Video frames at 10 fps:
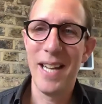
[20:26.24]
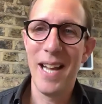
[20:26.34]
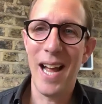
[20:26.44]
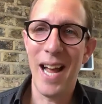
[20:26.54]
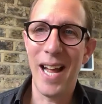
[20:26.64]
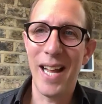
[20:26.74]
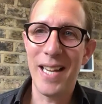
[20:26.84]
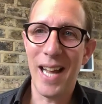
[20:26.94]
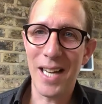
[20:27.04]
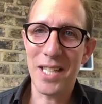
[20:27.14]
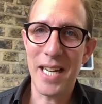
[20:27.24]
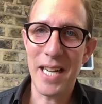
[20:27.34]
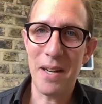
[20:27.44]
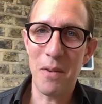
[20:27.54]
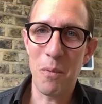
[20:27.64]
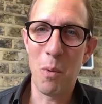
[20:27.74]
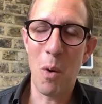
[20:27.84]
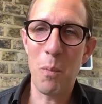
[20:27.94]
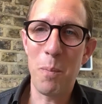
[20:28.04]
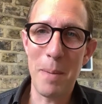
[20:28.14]
And actually, what
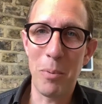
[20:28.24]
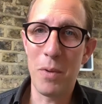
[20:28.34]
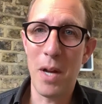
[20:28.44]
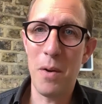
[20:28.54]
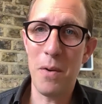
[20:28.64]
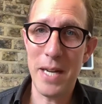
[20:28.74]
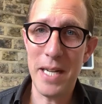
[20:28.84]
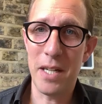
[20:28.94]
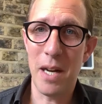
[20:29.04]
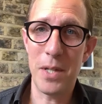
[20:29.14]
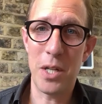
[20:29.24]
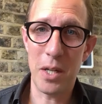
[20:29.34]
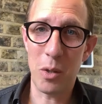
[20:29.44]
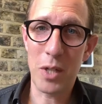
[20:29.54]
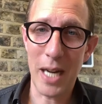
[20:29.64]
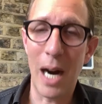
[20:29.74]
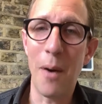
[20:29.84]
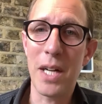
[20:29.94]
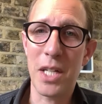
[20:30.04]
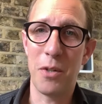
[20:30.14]
people need to know is that your
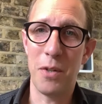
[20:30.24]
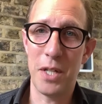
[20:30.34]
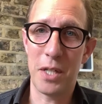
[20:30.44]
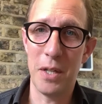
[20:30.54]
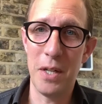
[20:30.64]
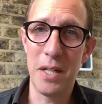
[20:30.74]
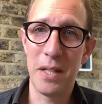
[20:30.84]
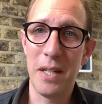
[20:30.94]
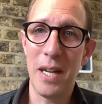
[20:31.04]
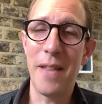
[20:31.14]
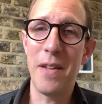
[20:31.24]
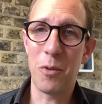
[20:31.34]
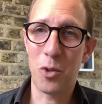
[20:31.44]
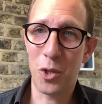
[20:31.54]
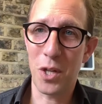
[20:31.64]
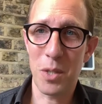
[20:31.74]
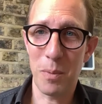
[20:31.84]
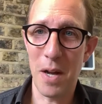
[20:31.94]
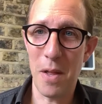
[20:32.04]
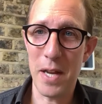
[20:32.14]
character is good and that you're
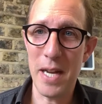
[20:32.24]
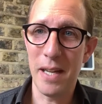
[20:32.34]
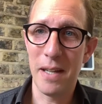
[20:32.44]
trustworthy,